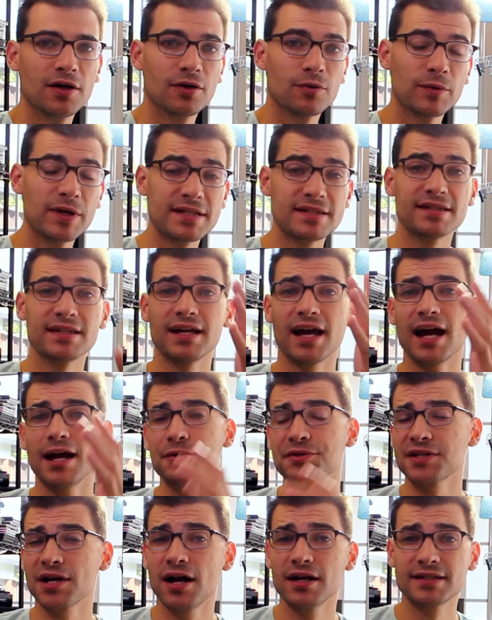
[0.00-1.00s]
Recently, I
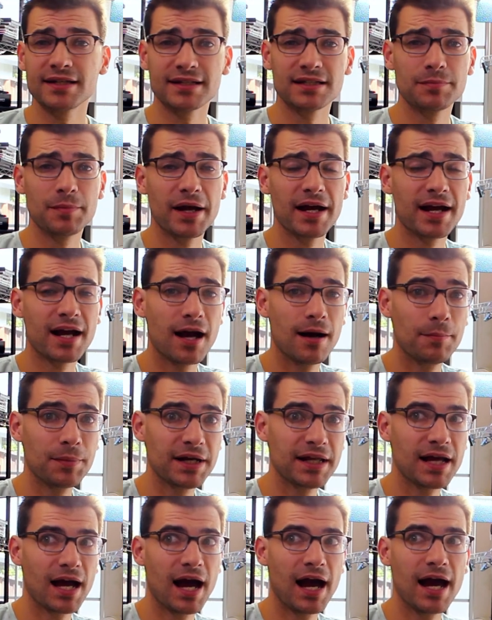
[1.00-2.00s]
was contacted by a
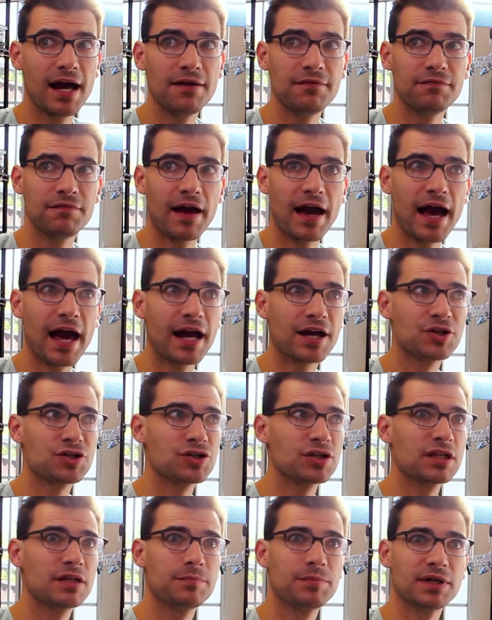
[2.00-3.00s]
company I've
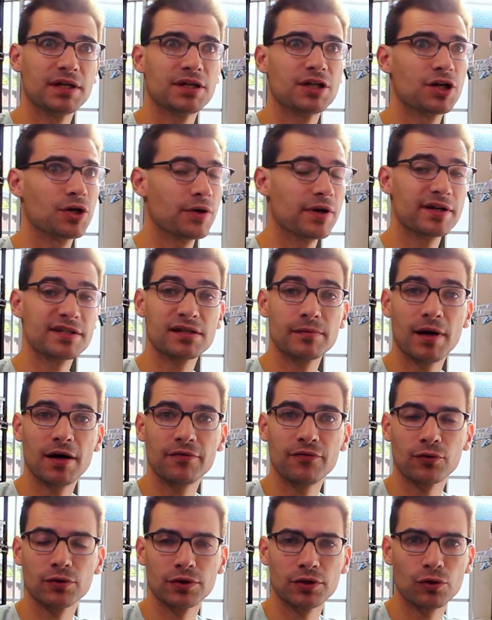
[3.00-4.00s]
actually been curious
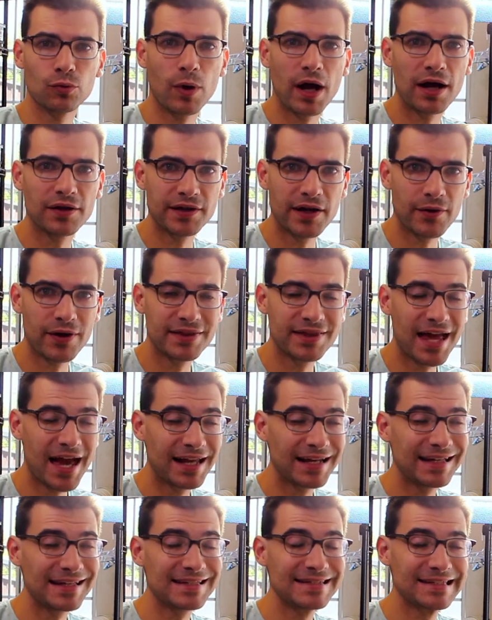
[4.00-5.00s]
about for a little while now, and
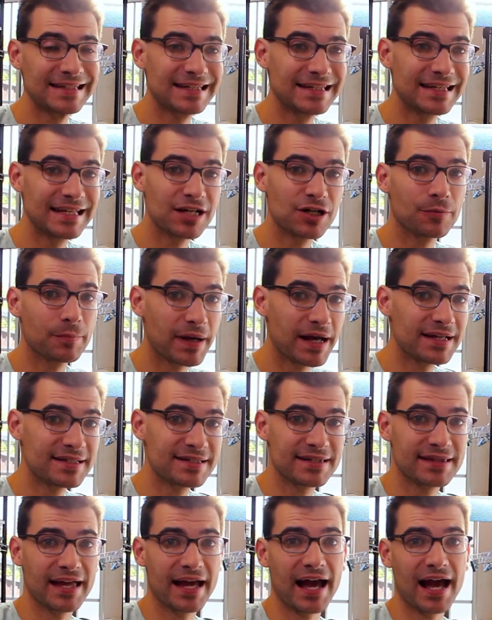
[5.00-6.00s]
that is
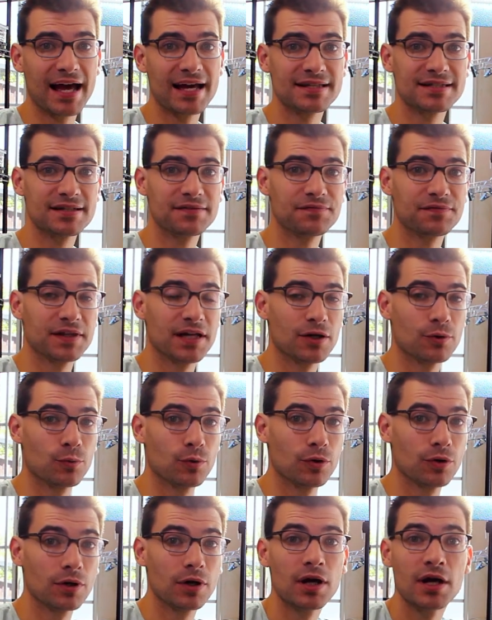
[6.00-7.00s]
GearBest, and they asked if there
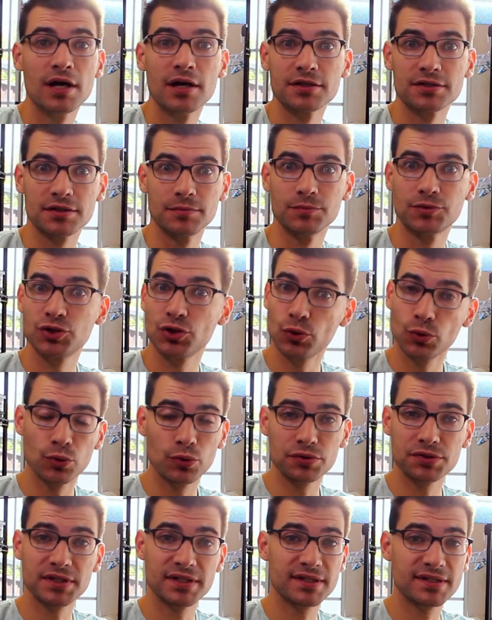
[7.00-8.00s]
were some
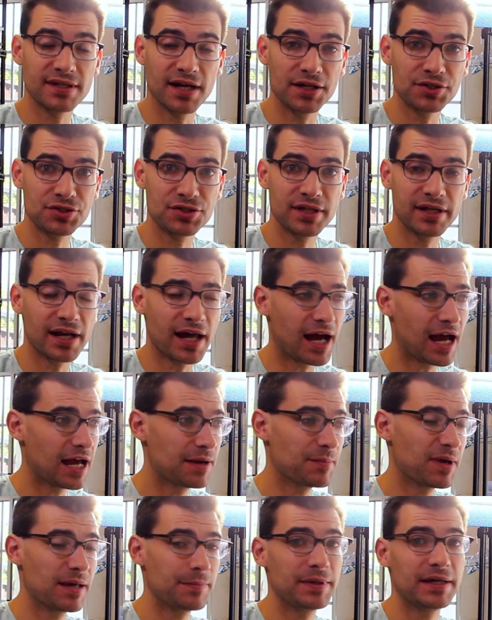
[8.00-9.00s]
tools and such that I
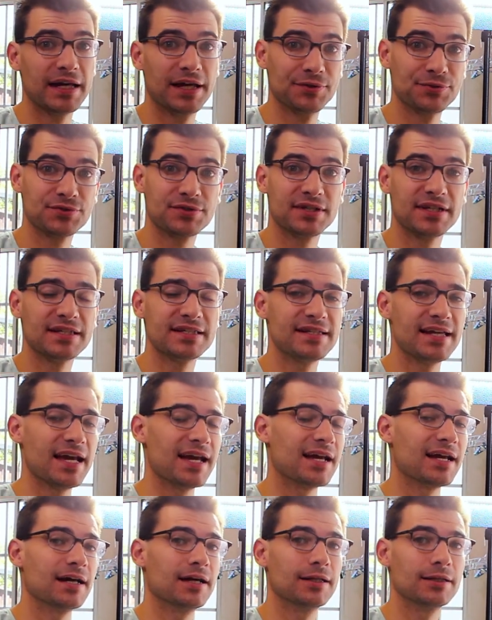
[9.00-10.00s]
may be interested in
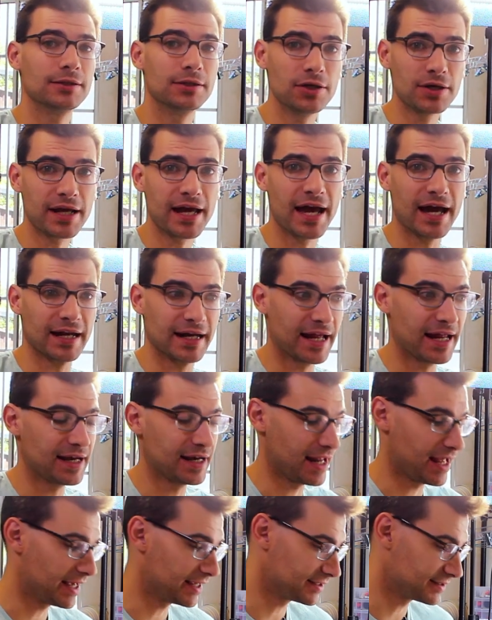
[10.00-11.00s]
taking a look at.
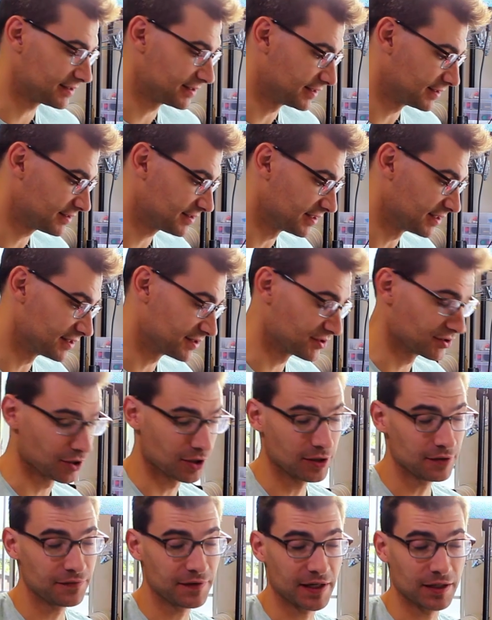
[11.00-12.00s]
And as this is
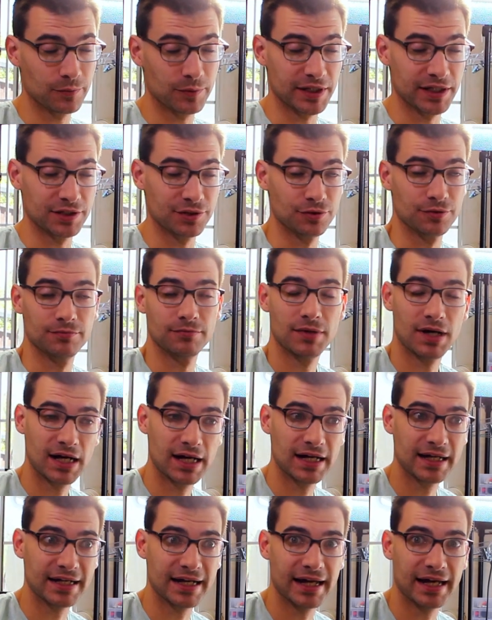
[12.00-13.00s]
Nerf and we do
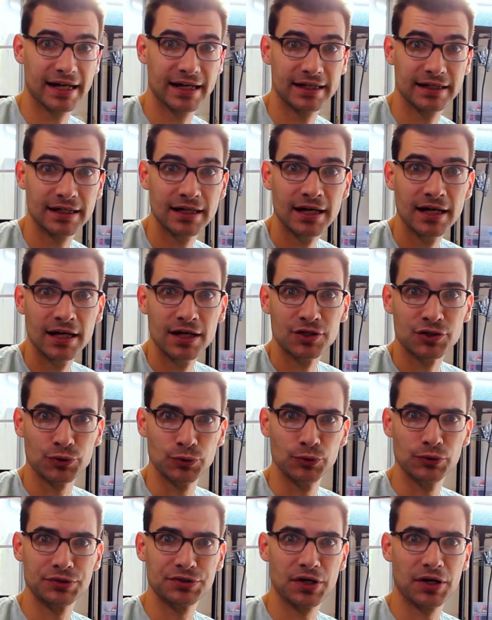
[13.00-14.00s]
mod and
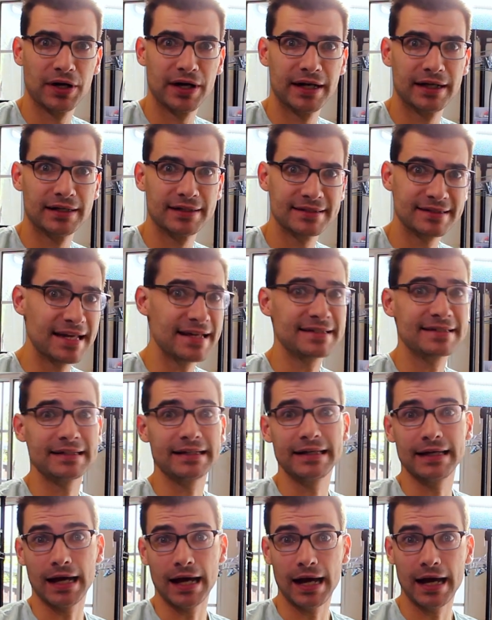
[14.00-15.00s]
tools are a
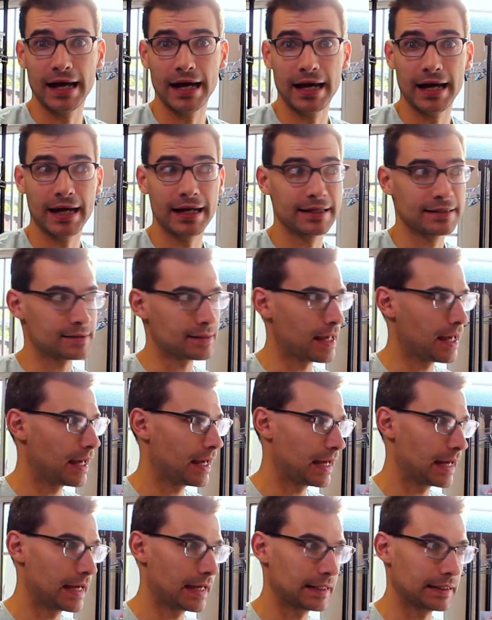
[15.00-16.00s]
necessity, I
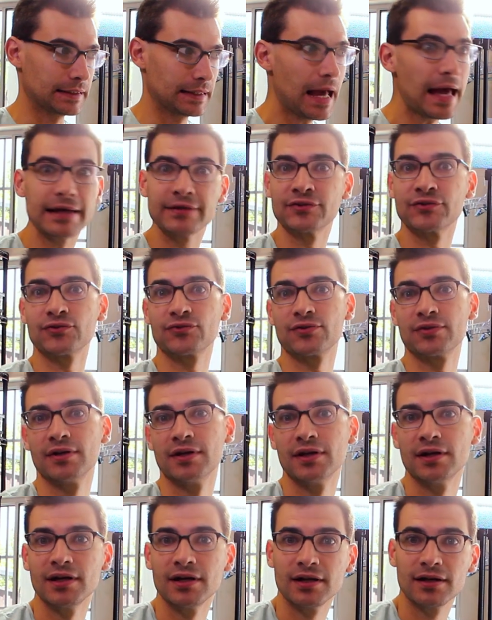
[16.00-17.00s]
said yes,
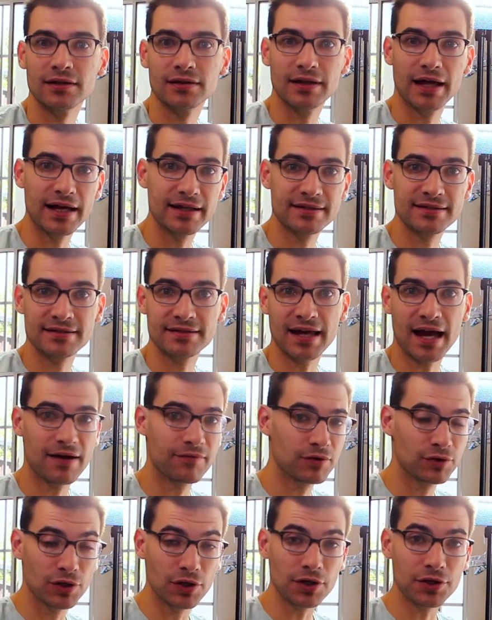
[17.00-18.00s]
let's
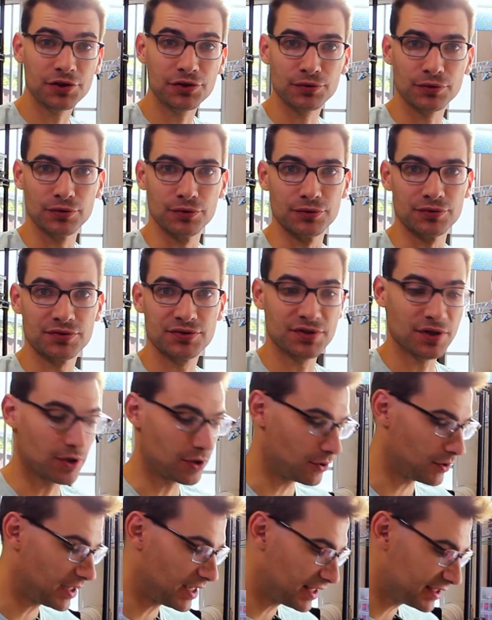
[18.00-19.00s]
have a look through.
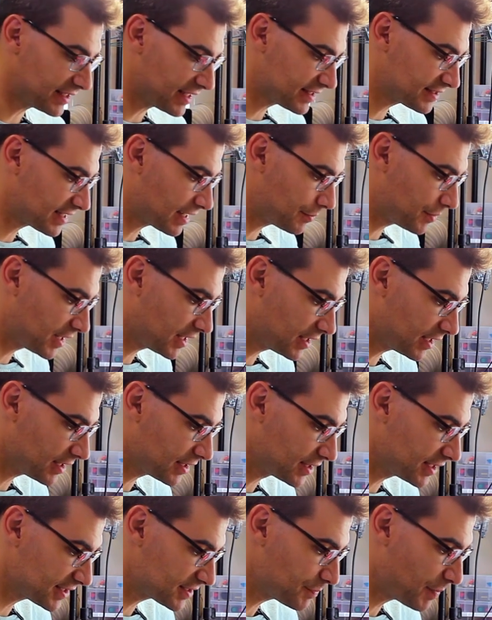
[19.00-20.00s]
So they sent me
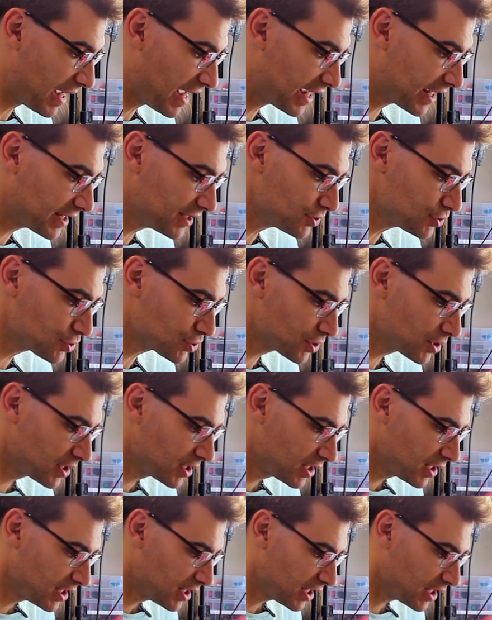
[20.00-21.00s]
this package,
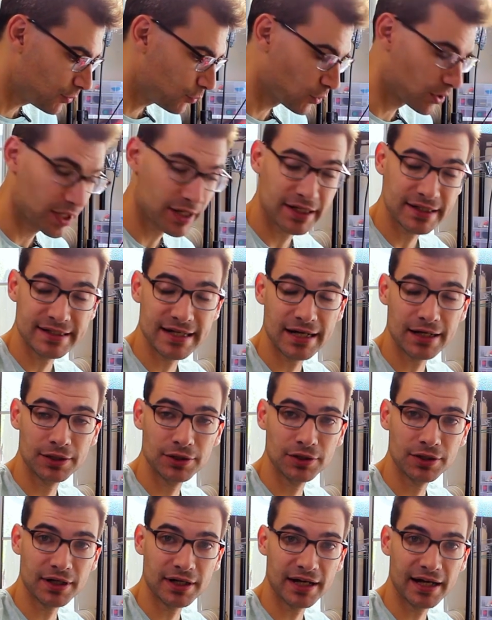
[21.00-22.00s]
and we're gonna take a
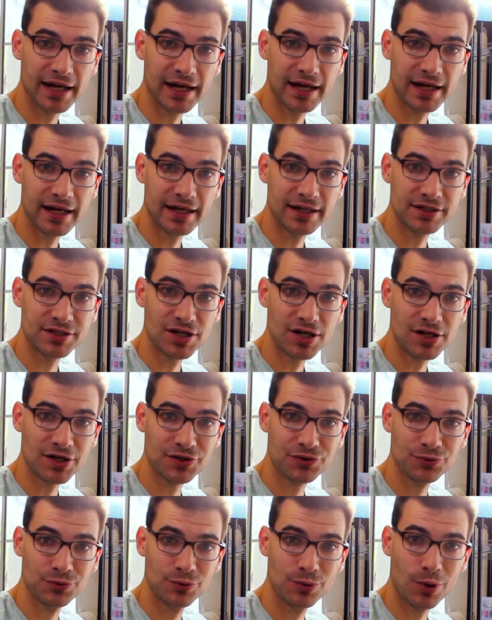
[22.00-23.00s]
look and
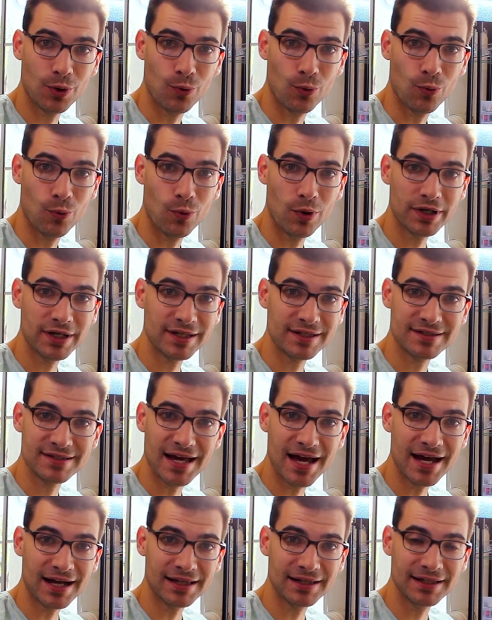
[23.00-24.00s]
talk through what
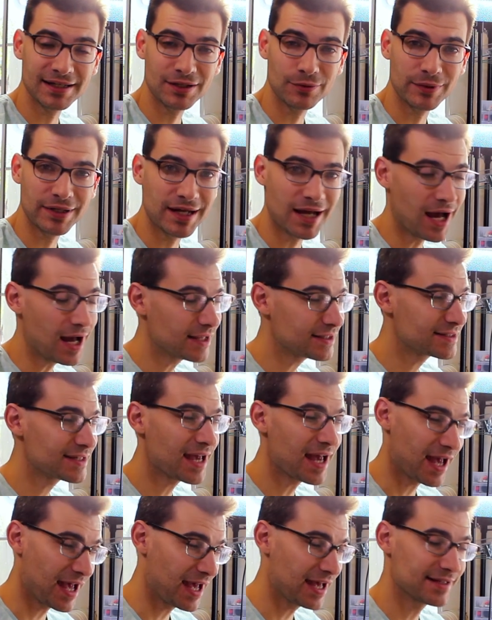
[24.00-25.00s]
exactly we got to
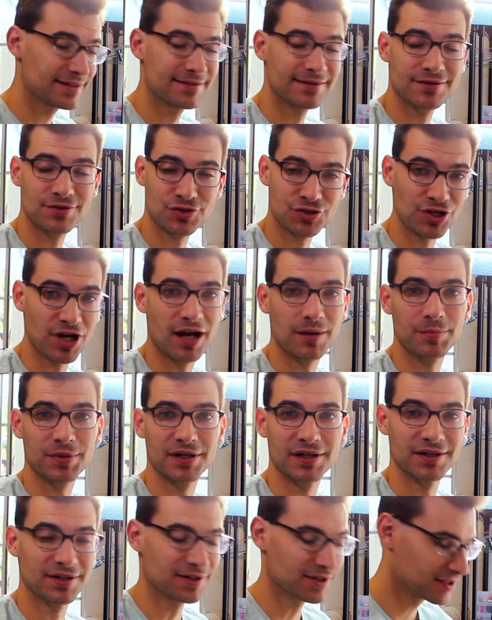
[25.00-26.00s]
add to the shop
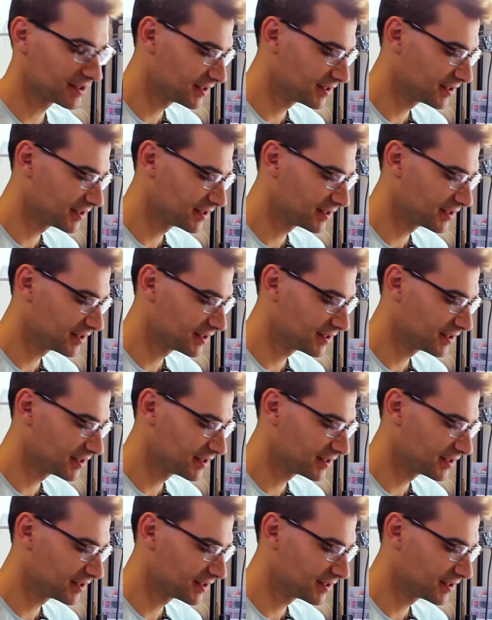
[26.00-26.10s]
here.